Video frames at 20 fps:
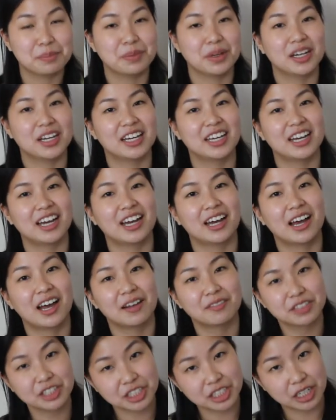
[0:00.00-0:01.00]
but I
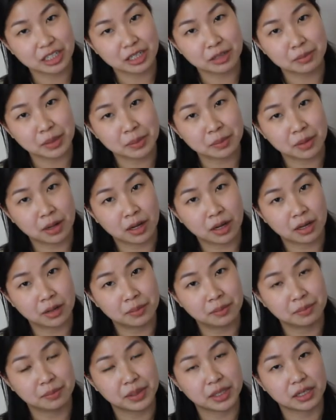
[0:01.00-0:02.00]
have to shout out my
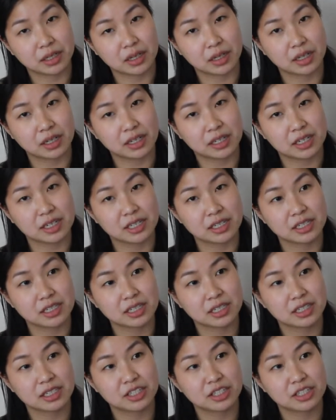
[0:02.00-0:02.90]
mom because